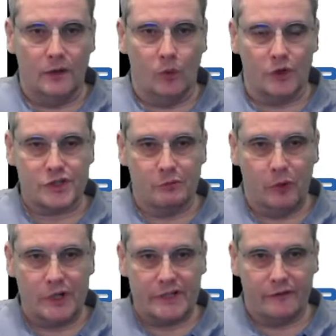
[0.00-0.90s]
what's the
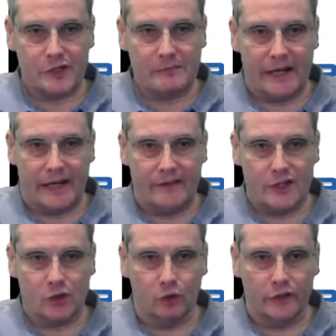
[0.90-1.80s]
point of us making
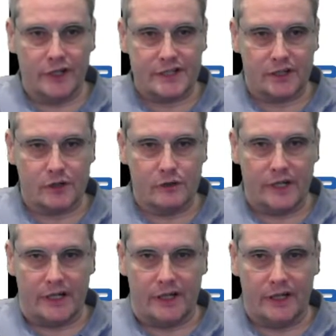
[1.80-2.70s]
this all nice and
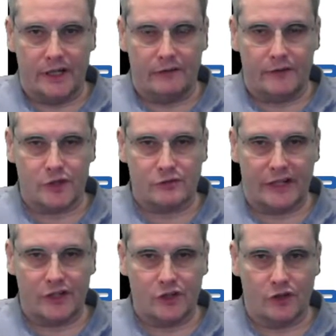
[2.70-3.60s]
green if the
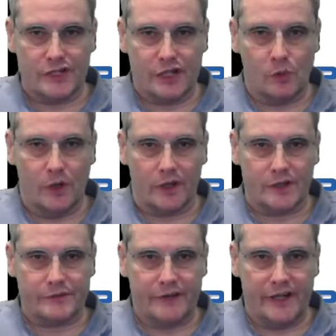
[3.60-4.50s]
strategizing work
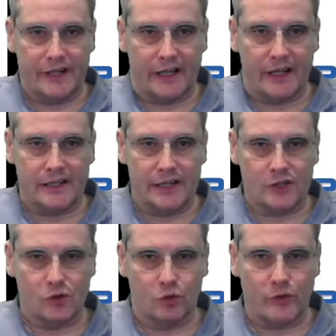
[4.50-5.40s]
that's feeding it is
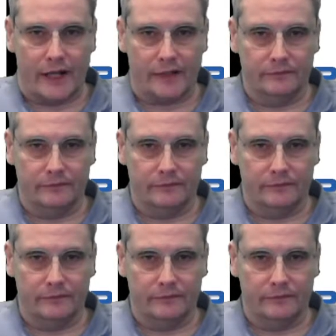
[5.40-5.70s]
all red?